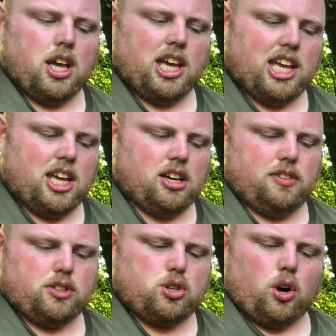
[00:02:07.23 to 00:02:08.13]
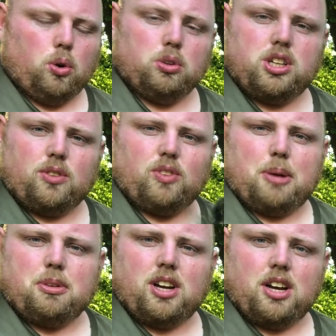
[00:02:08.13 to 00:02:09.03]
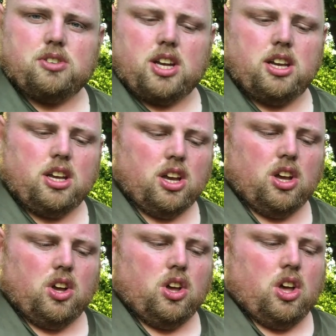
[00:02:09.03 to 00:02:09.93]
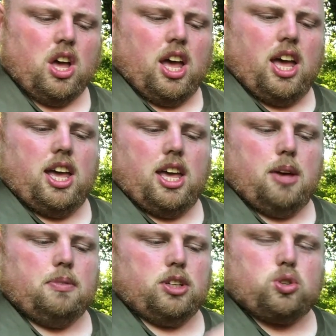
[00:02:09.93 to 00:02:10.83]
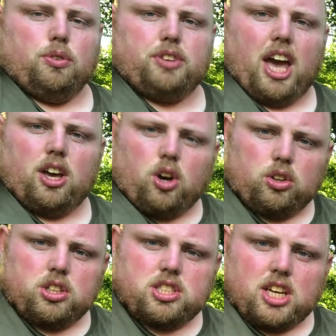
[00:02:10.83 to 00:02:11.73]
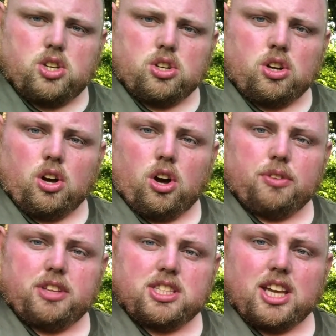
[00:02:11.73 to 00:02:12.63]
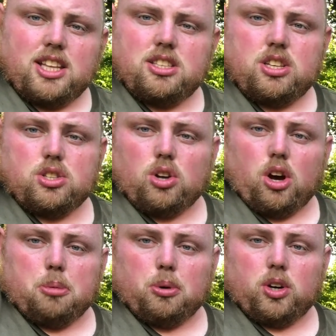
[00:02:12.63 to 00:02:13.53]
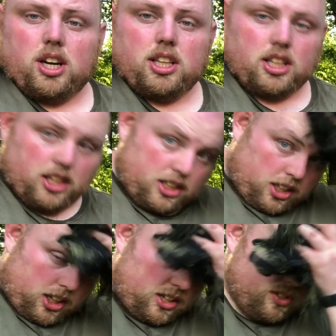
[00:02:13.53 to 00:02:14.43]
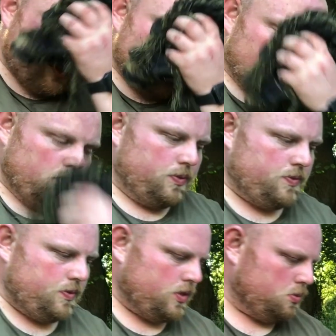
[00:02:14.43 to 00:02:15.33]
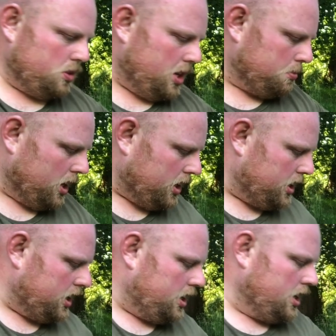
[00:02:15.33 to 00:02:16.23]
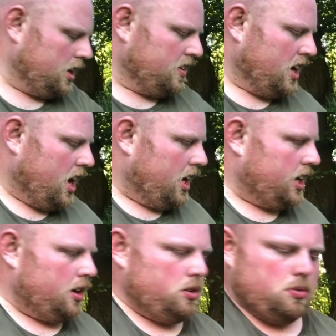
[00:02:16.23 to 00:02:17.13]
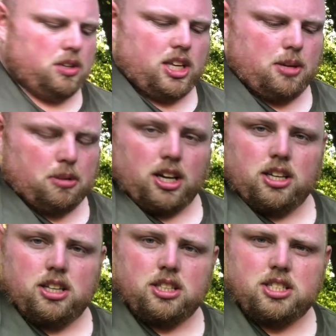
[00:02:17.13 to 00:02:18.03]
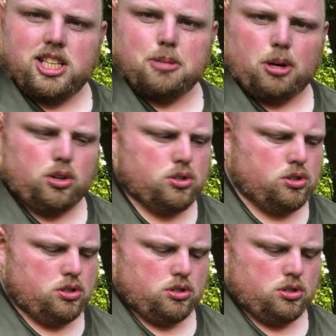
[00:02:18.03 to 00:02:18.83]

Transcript: If it's cold, you can wrap it around you. And it's good for getting condensation off your tent, your tarp, or anything like that. So keep that in there. And then we keep my tinder box.